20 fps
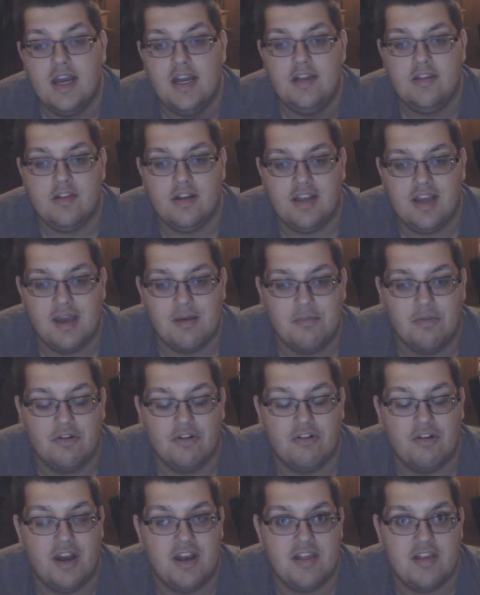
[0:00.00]
He's going to get
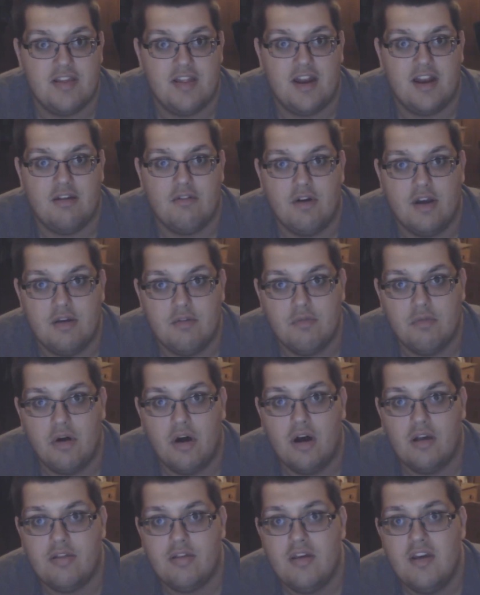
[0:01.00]
more crazy than what he
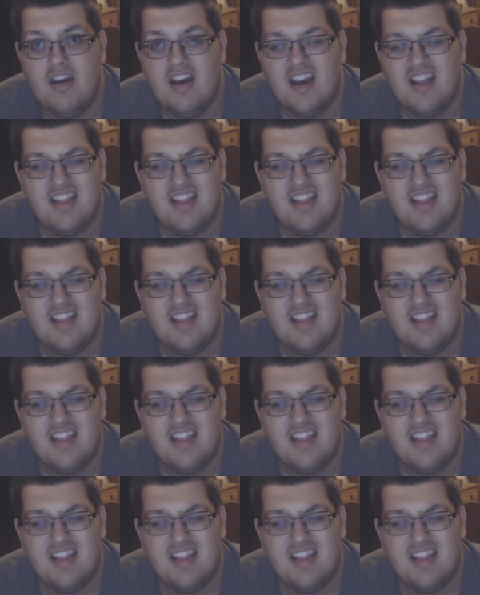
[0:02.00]
was.